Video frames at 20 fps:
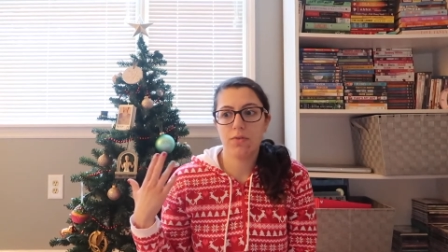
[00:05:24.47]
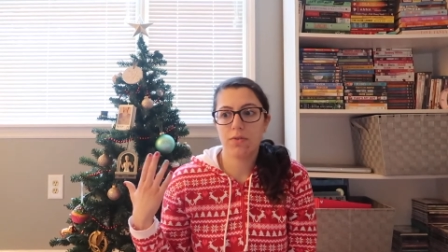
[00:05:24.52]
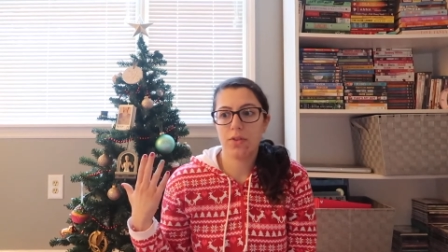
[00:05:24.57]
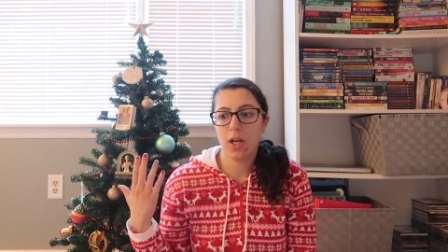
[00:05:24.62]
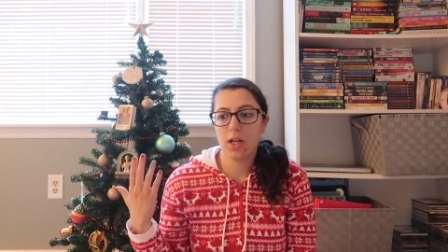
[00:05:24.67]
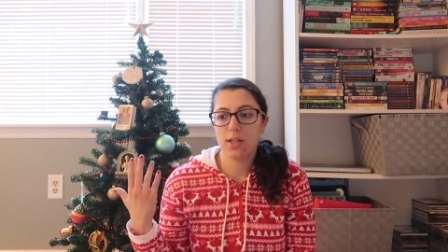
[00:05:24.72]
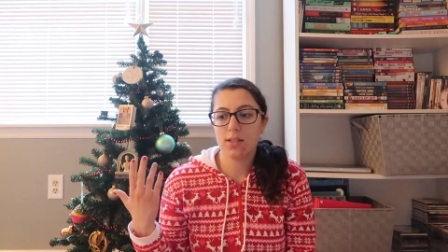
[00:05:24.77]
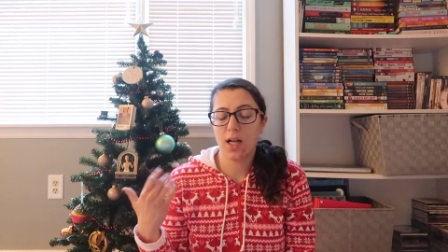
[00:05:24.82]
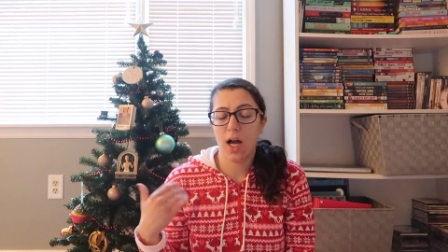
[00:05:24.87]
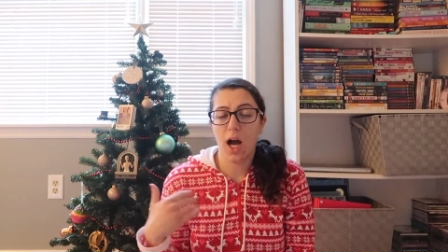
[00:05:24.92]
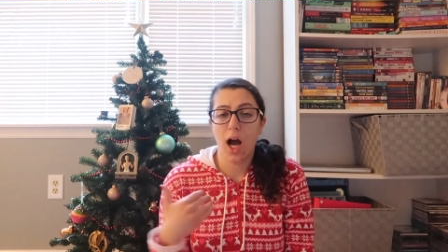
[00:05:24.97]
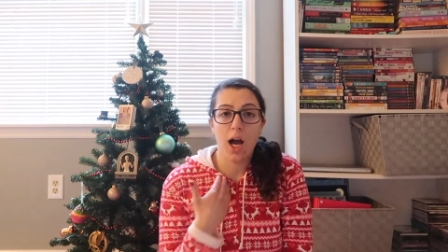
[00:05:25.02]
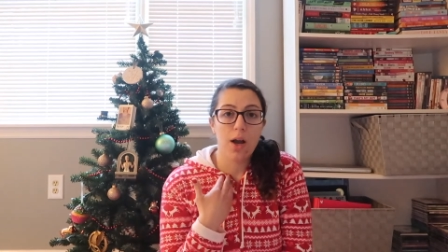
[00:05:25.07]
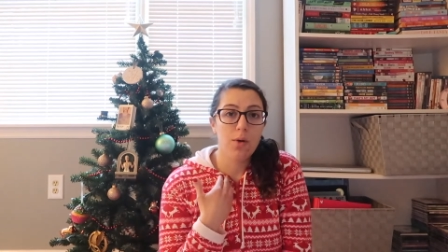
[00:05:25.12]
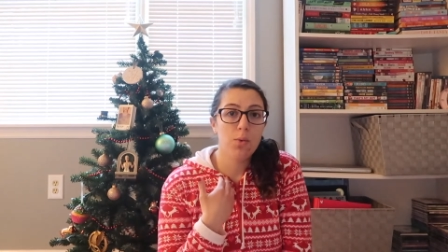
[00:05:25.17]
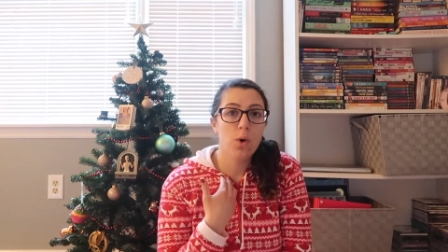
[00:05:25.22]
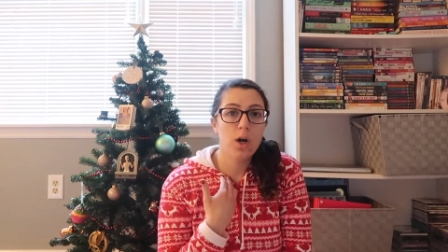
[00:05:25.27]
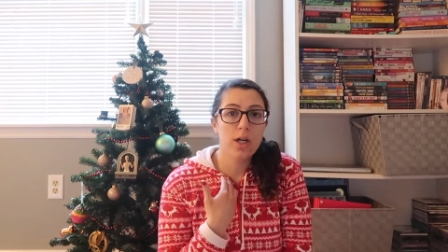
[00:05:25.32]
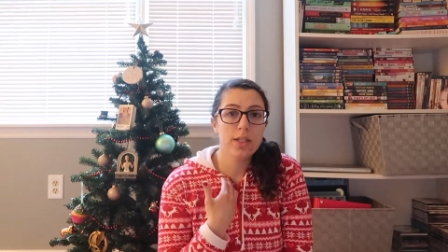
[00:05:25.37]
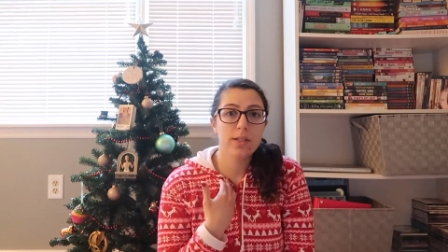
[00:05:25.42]
things that I
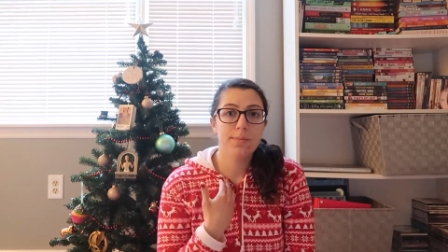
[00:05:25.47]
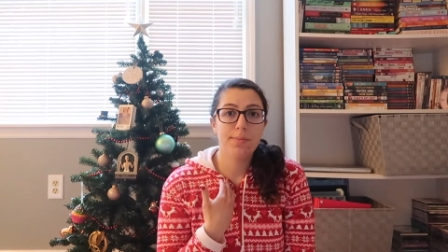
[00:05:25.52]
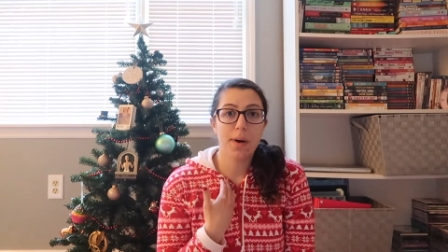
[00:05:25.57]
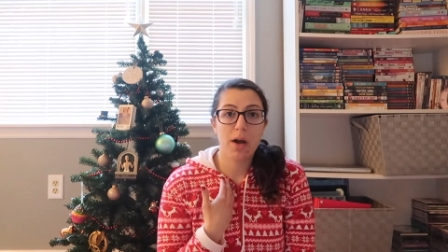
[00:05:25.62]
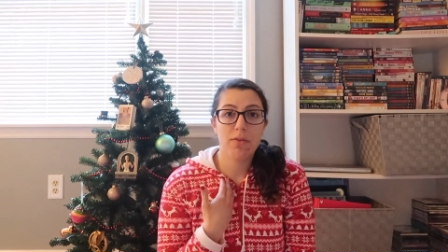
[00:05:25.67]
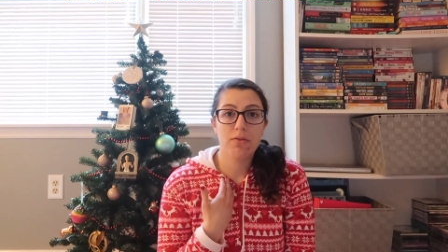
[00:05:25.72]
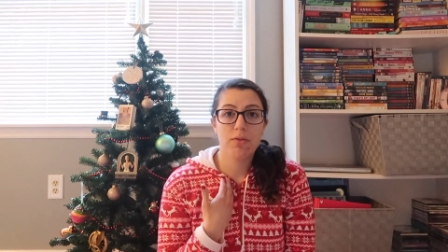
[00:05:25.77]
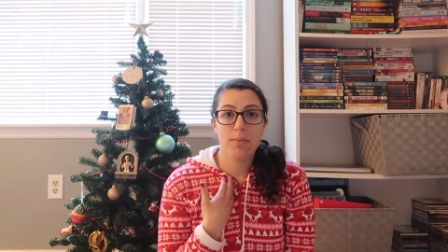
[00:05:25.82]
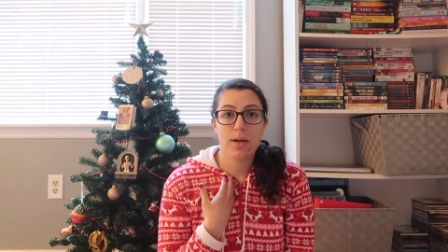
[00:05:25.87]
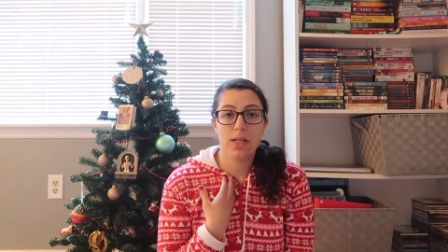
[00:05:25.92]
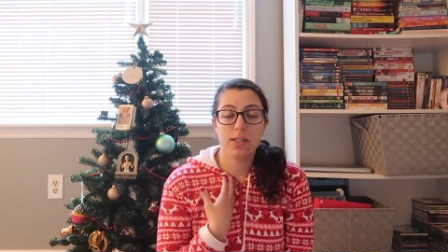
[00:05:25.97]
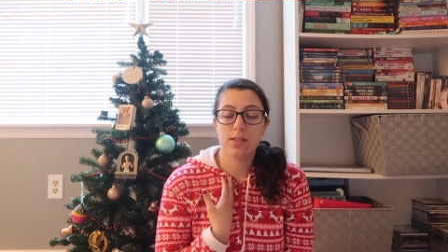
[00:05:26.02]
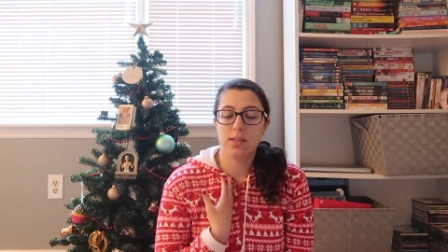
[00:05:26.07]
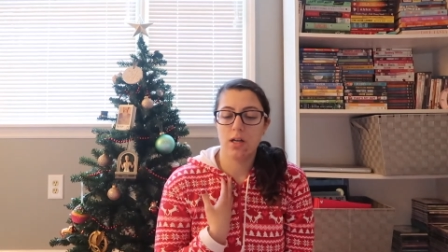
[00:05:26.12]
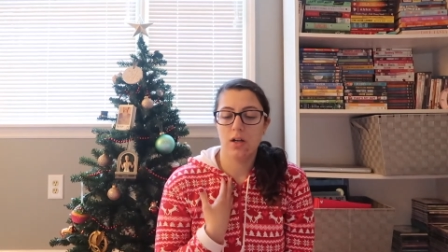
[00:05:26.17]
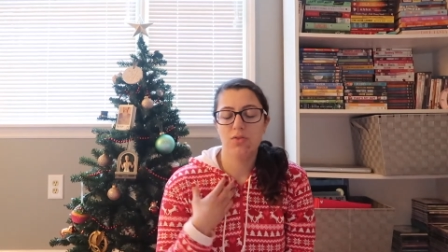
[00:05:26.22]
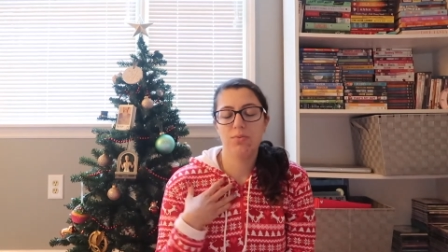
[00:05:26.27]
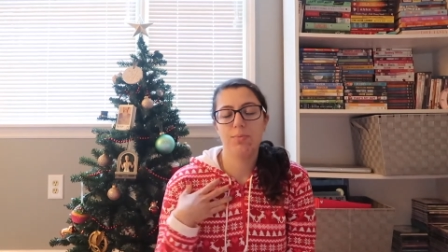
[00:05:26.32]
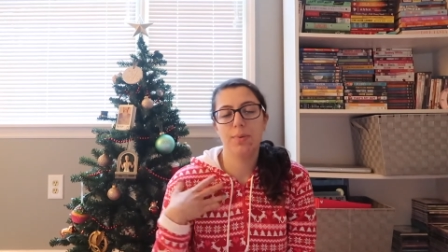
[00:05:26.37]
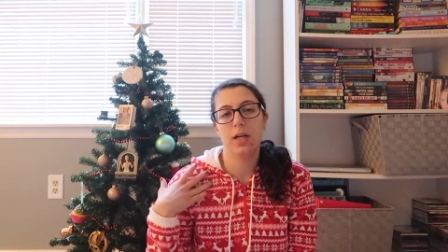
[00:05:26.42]
want to buy for
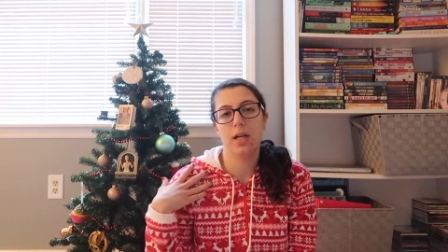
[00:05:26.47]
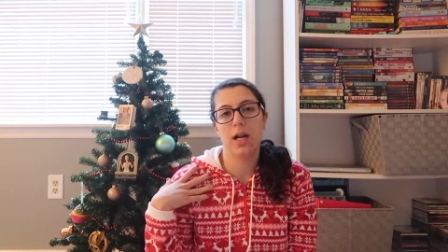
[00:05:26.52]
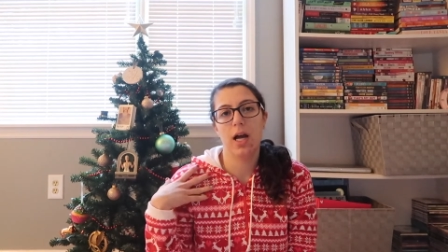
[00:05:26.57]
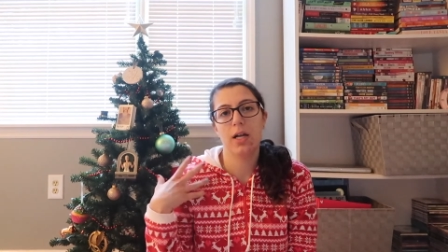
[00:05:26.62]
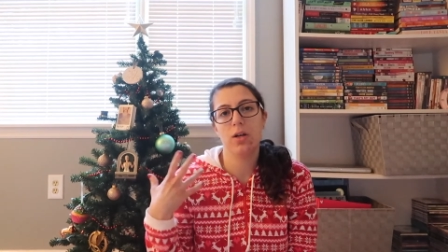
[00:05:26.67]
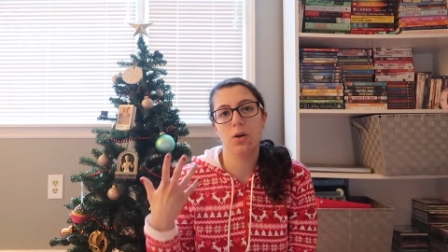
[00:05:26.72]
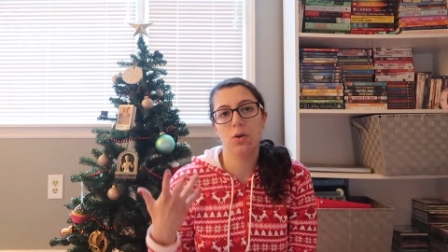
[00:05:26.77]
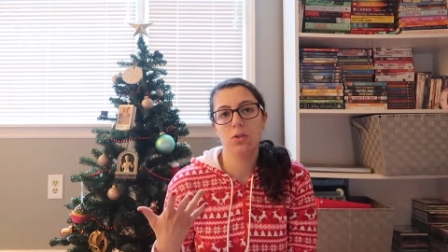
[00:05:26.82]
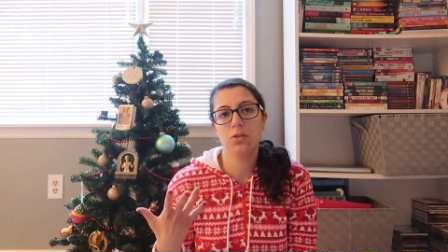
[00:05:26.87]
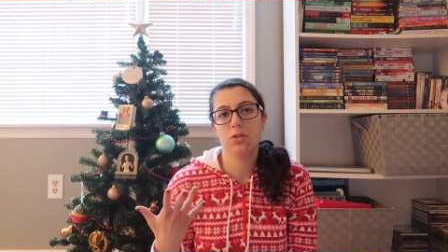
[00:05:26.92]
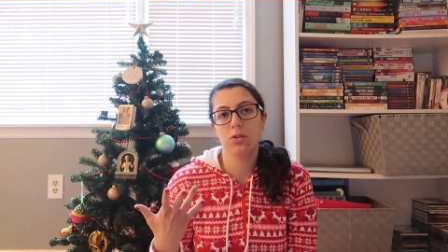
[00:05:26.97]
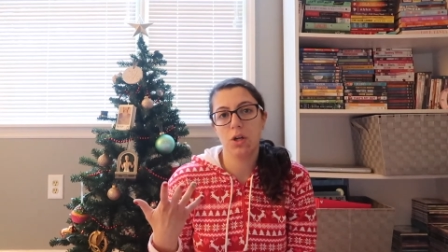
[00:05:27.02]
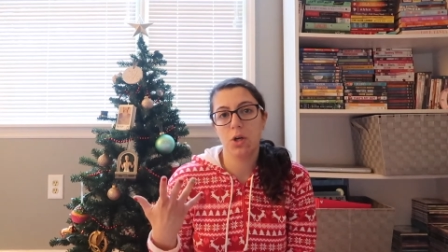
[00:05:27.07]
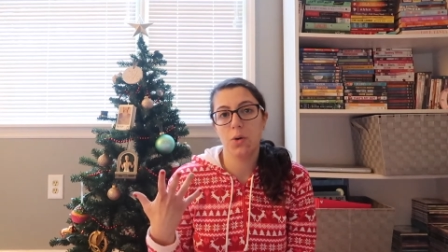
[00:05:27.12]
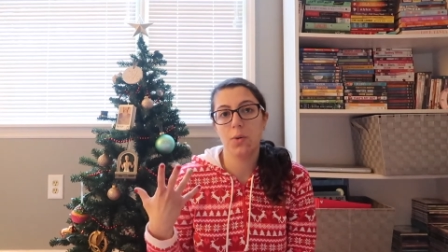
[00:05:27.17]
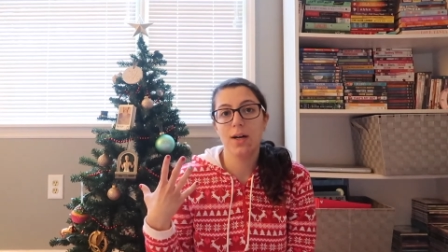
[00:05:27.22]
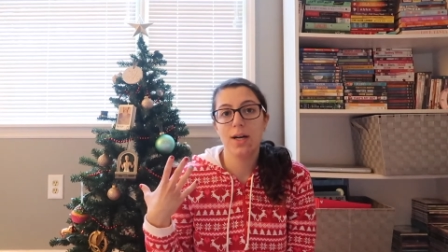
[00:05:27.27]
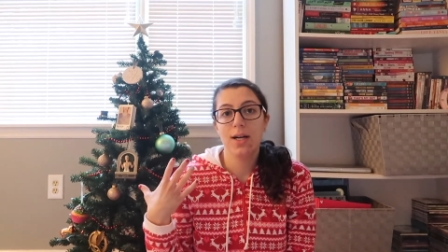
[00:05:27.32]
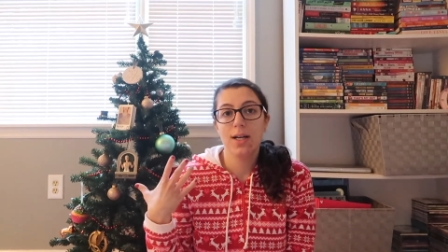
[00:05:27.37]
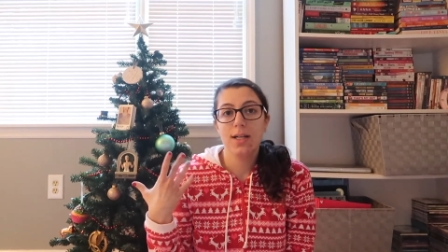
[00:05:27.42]
myself, but I also